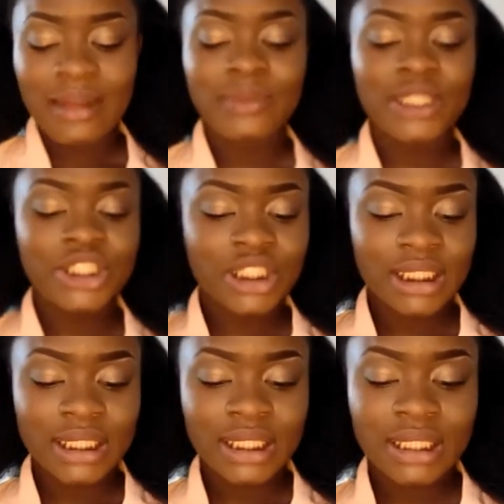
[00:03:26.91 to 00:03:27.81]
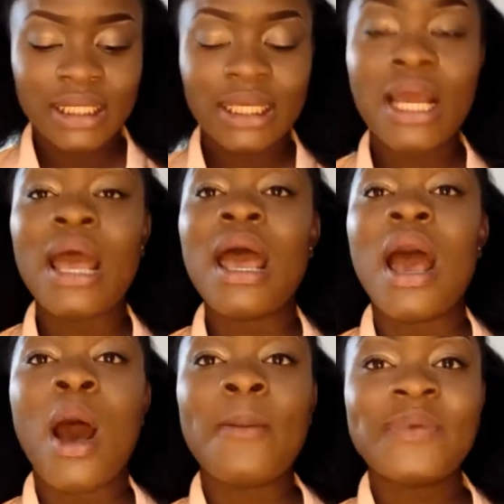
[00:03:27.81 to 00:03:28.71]
I'm literally
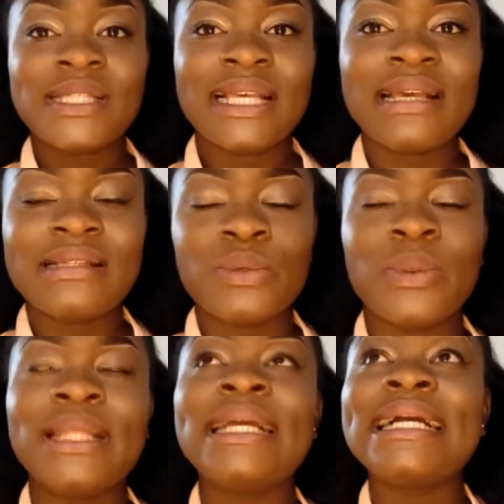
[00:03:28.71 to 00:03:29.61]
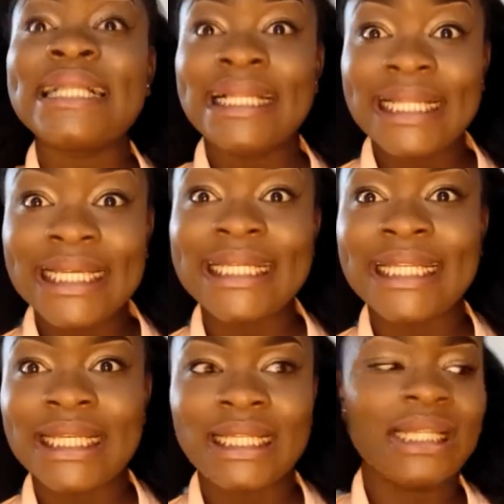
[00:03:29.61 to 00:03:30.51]
obsessed with
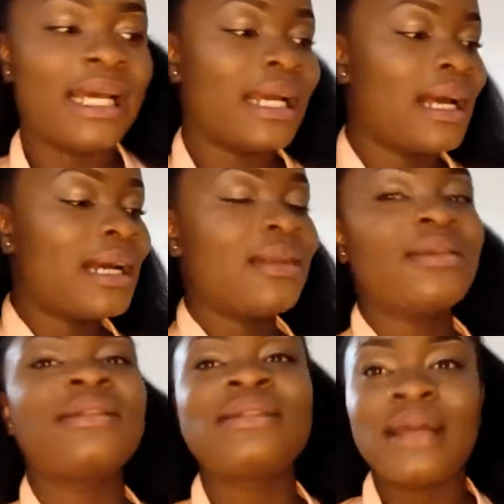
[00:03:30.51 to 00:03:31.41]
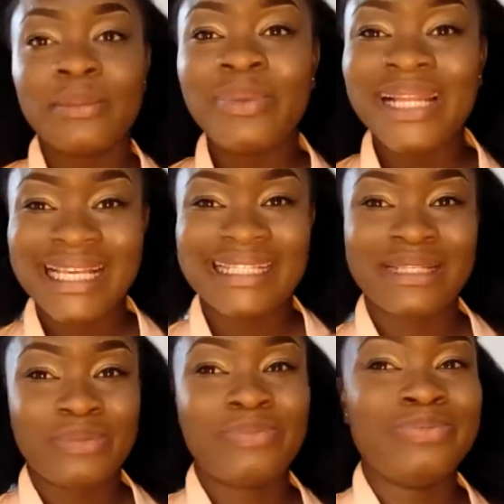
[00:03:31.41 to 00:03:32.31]
cleaning. Like, I cannot stand places.